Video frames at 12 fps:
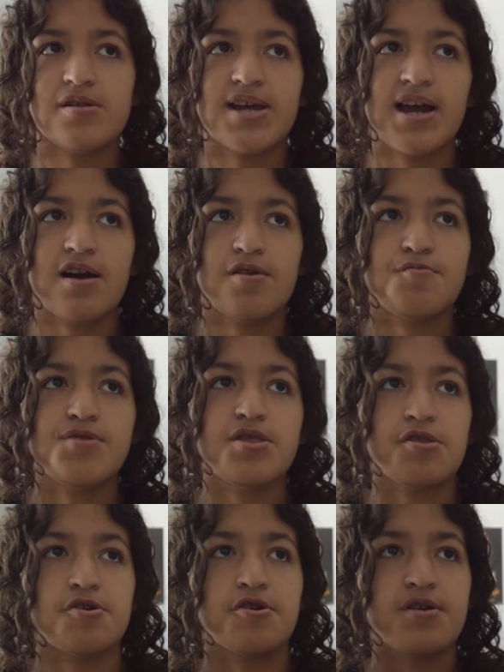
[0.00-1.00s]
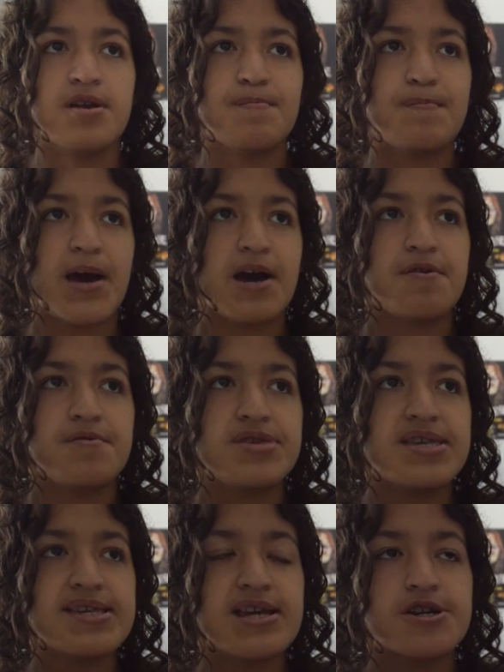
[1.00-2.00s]
and how we learn about
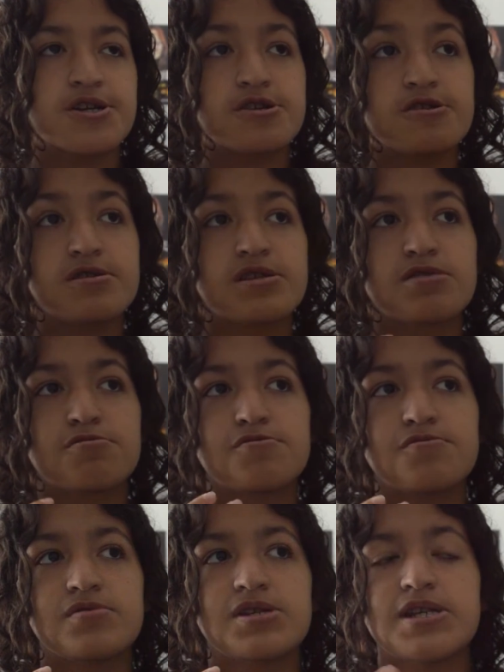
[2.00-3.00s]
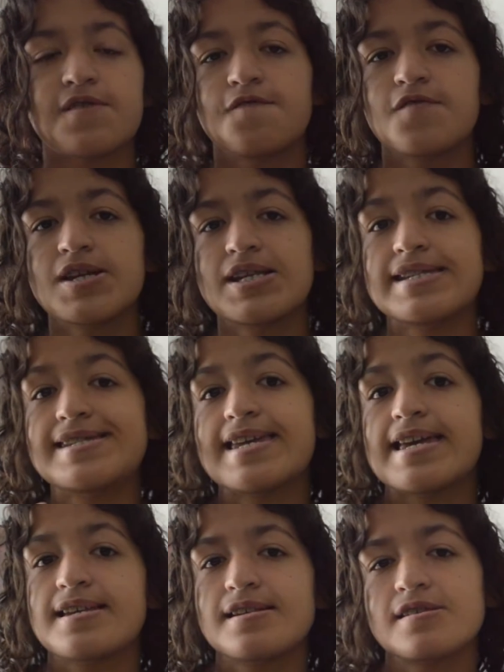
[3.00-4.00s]
these characters through different
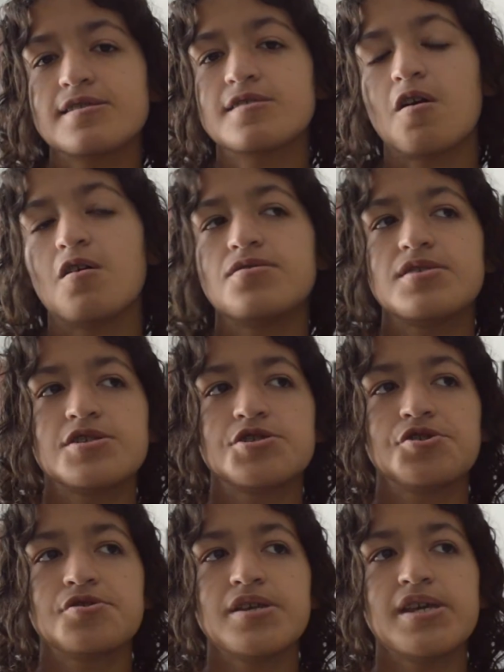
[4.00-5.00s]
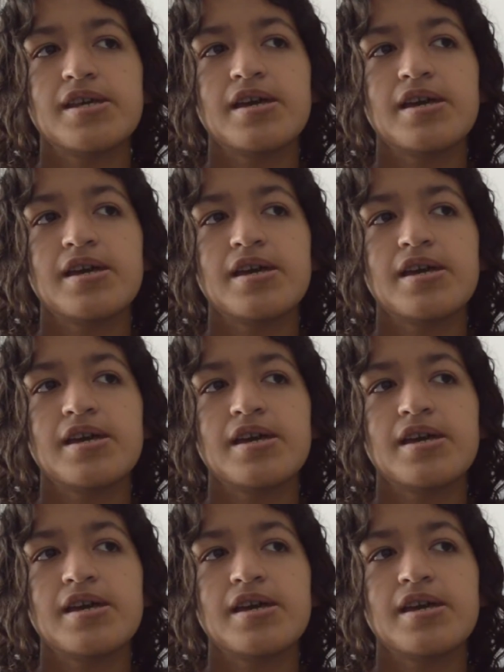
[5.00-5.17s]
days on this journey.